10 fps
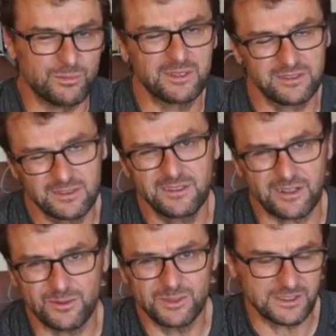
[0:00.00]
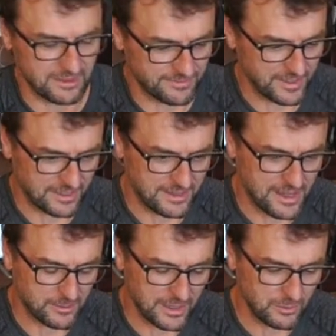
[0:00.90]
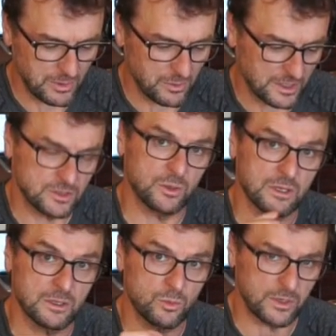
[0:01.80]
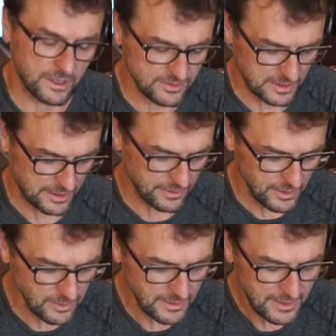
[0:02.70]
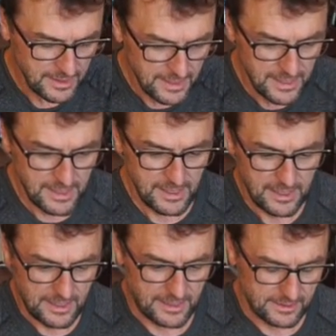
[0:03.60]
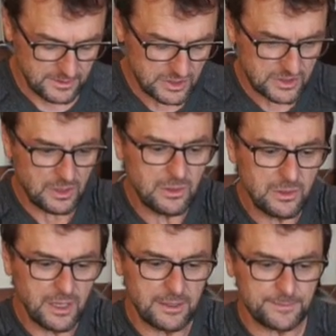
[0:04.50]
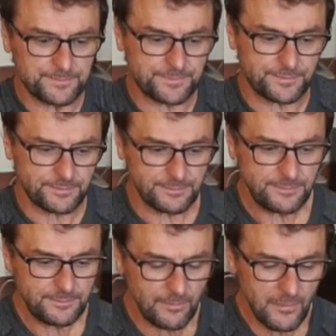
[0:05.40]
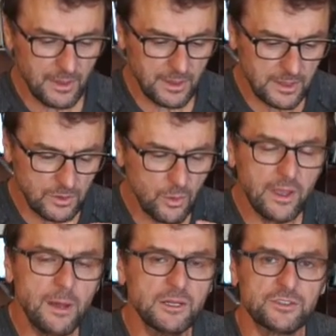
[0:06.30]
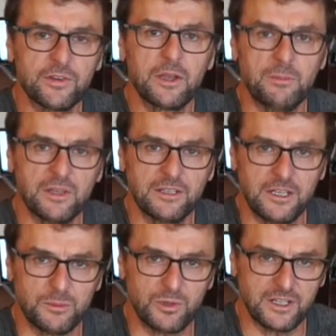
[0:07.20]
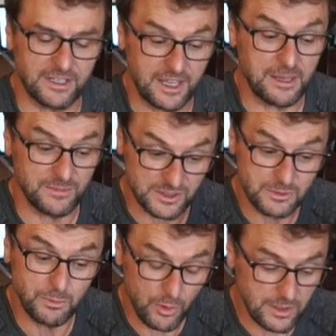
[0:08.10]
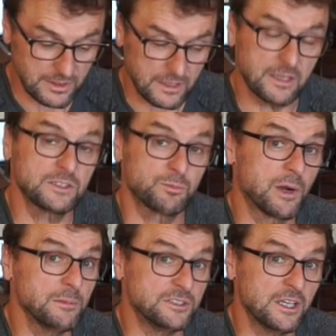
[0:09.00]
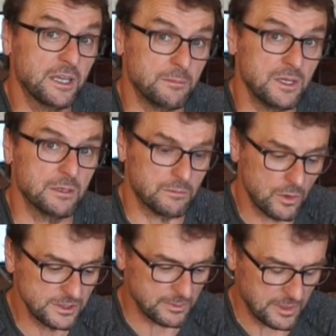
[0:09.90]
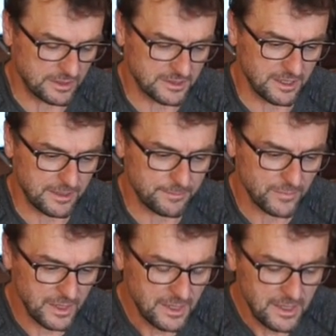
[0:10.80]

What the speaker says: But what's the fun of that, right? We want to do a little what if scenario. And so knowing how much variability to put in the game is important, and that's probably taken me the most amount of time.